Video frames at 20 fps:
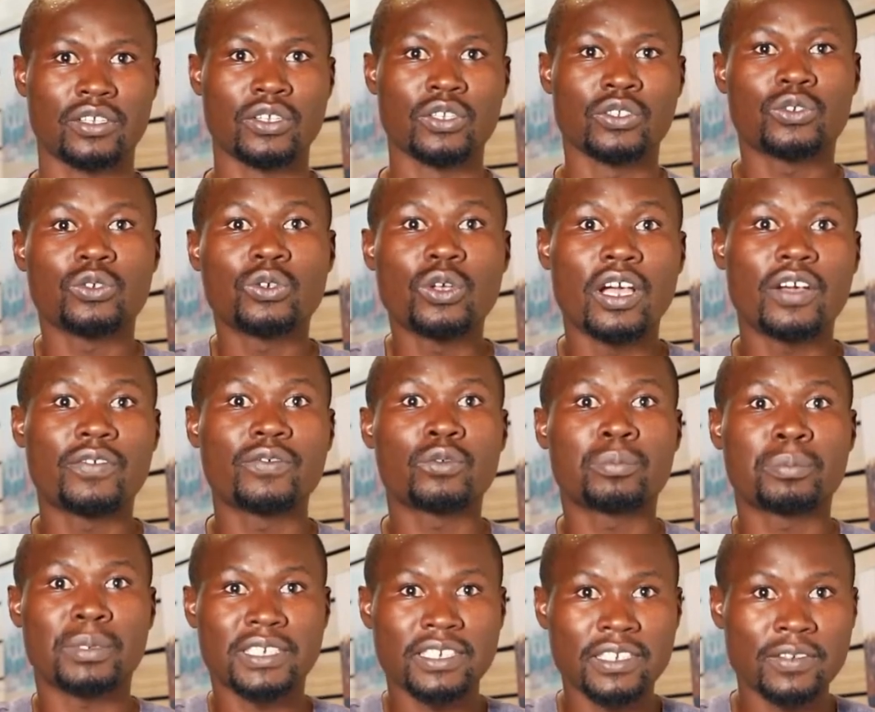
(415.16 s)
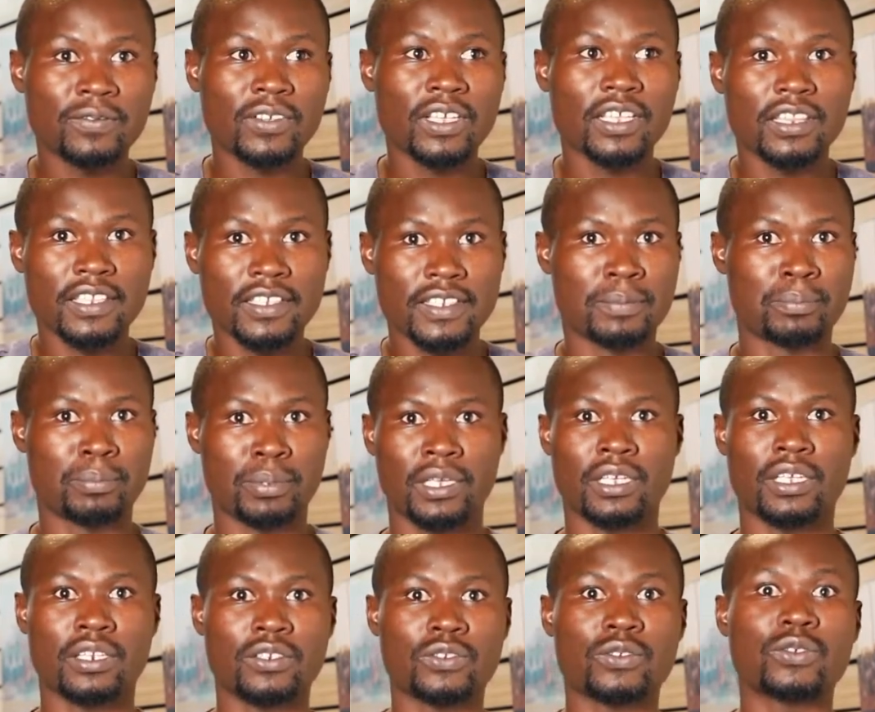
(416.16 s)
So you have to persevere this
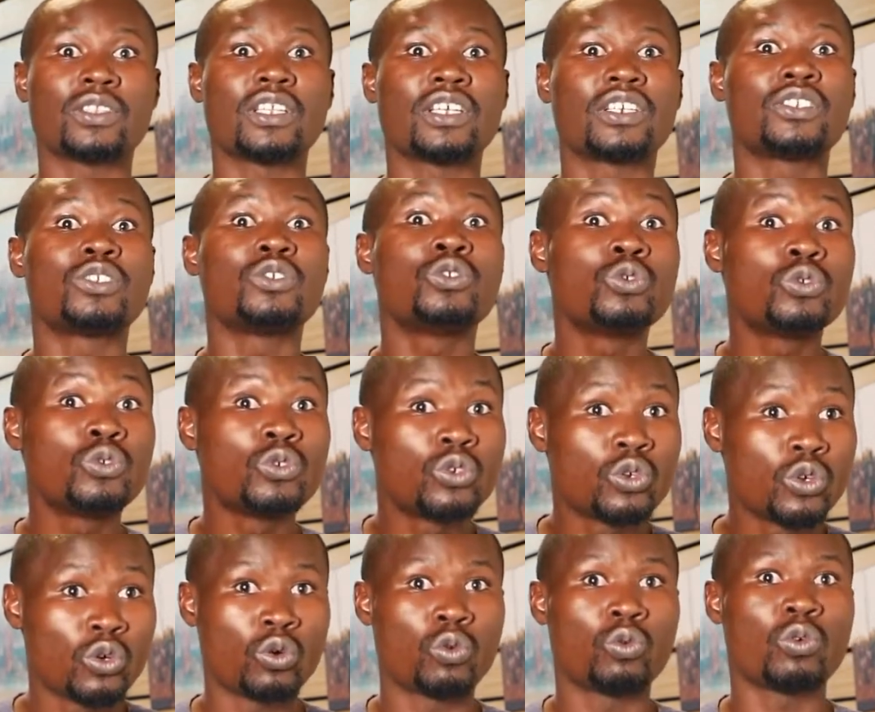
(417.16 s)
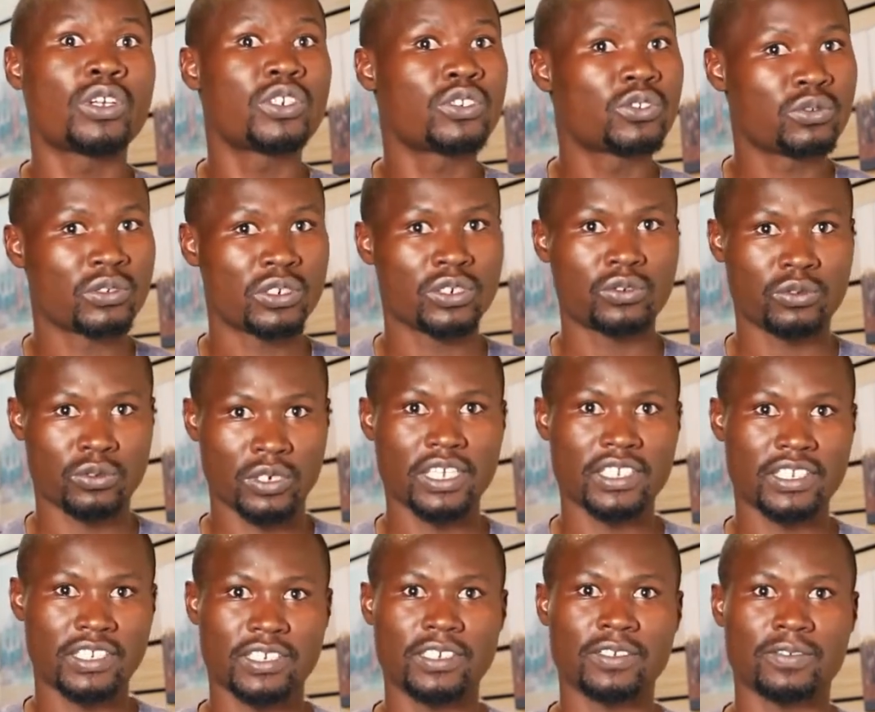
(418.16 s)
pain so that you know what you want to
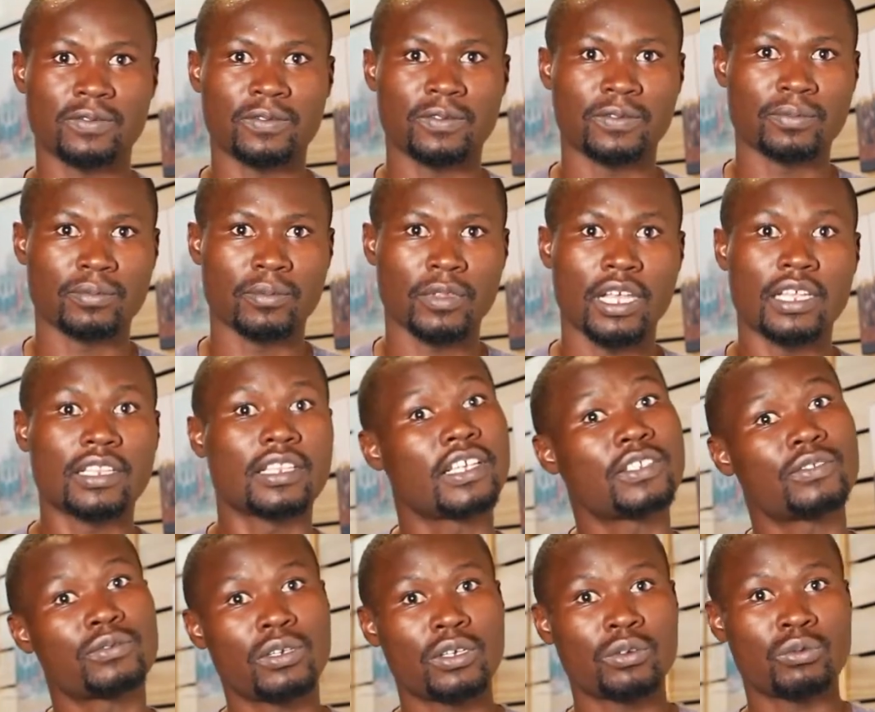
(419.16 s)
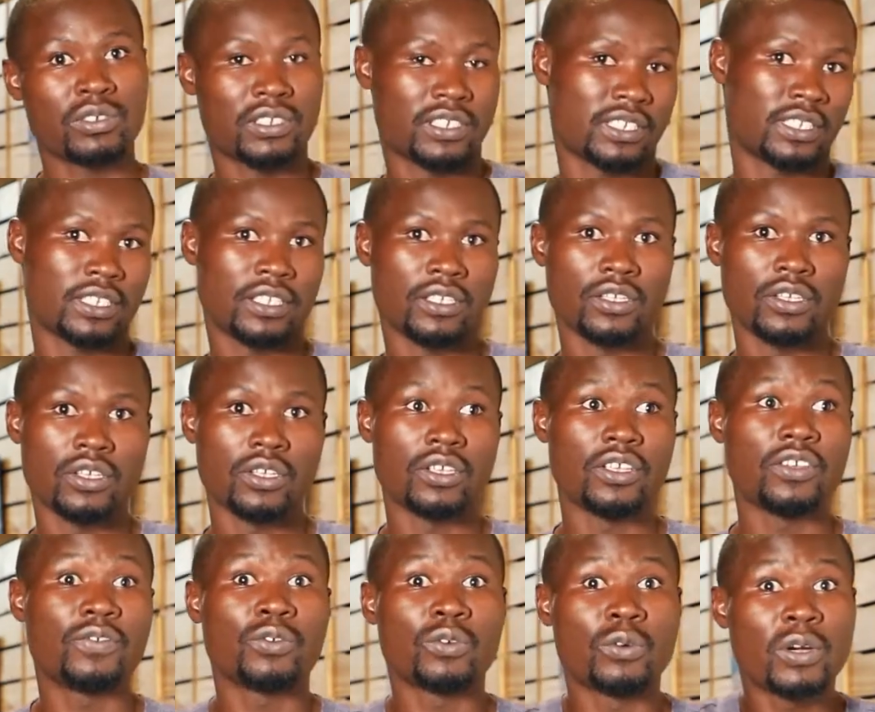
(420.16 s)
achieve. And that's why we say,
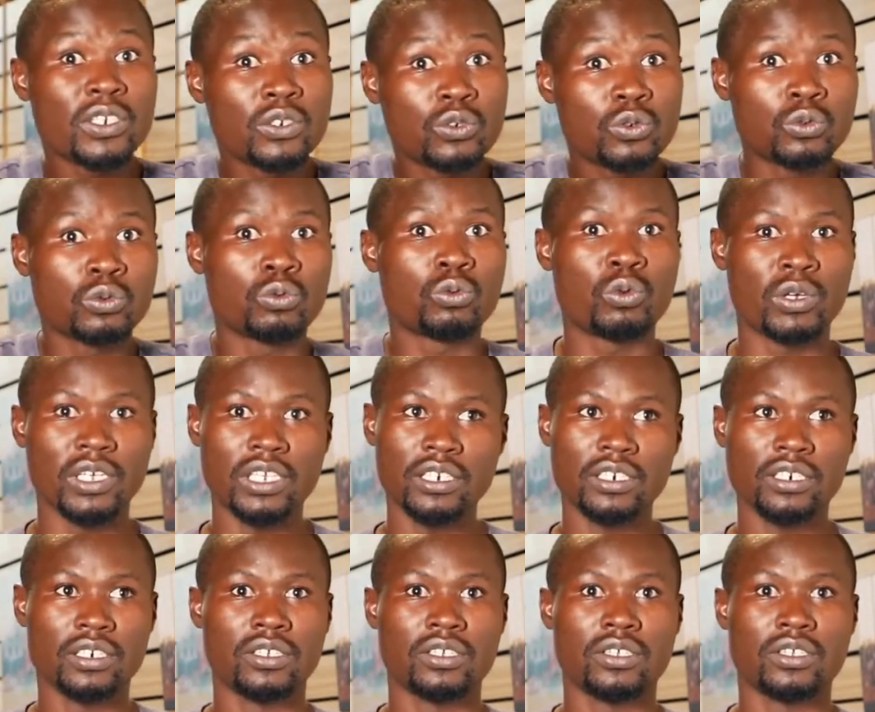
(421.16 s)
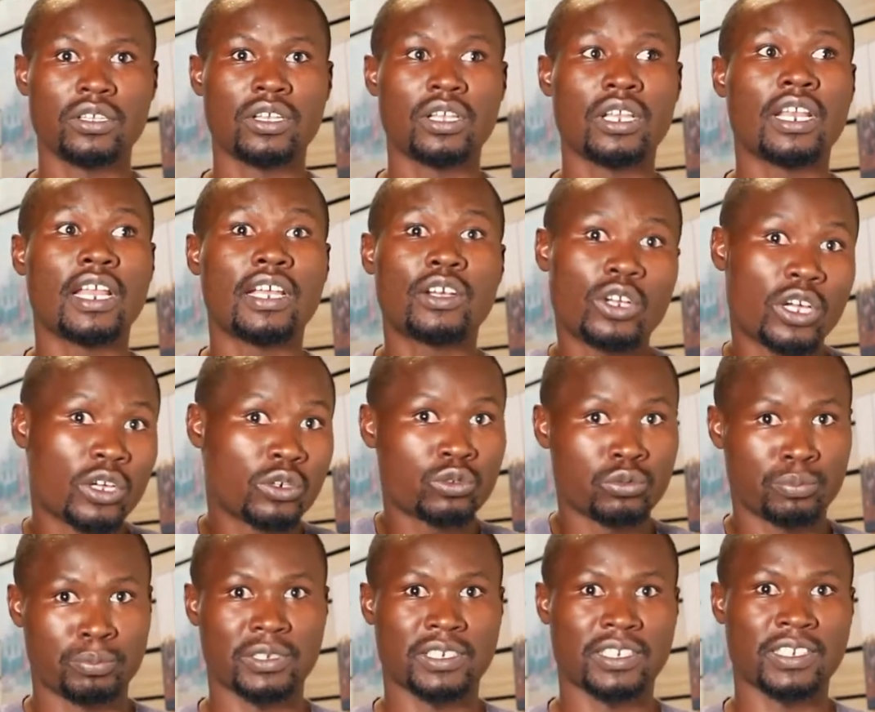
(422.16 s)
if you want to win, learn how to
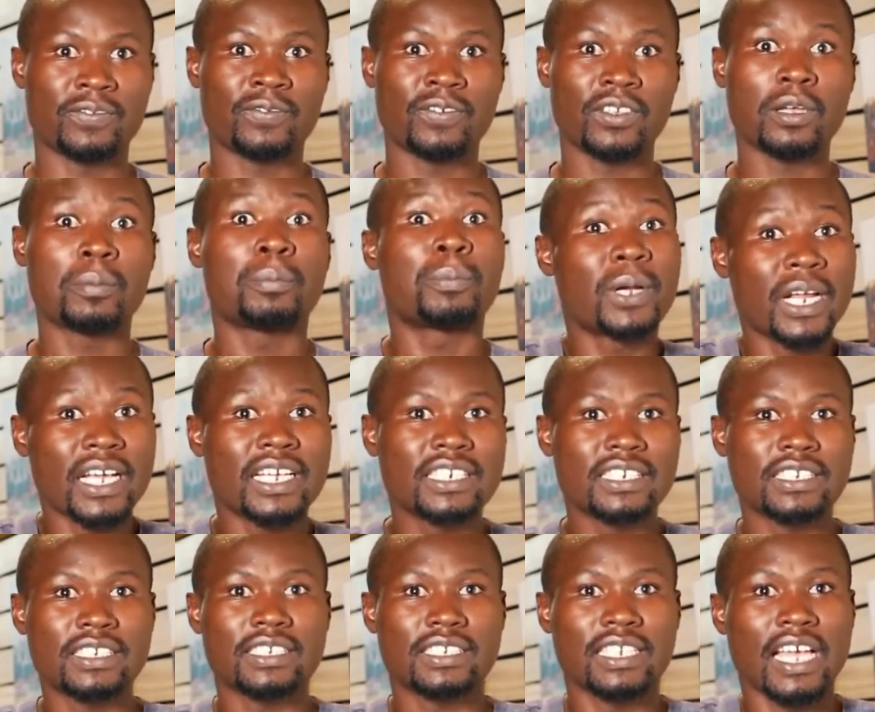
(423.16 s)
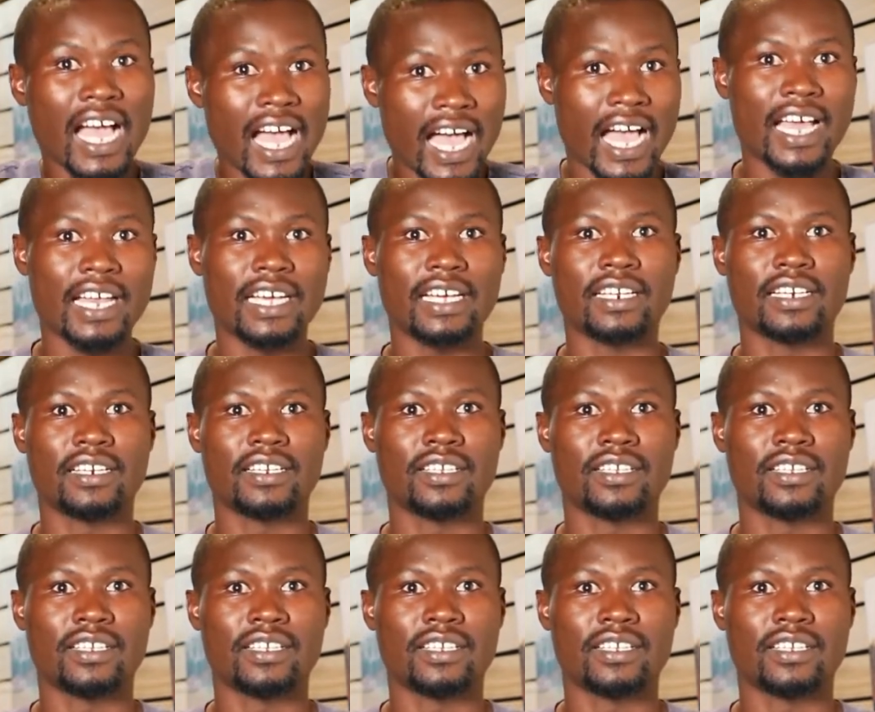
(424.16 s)
persevere, practice hard,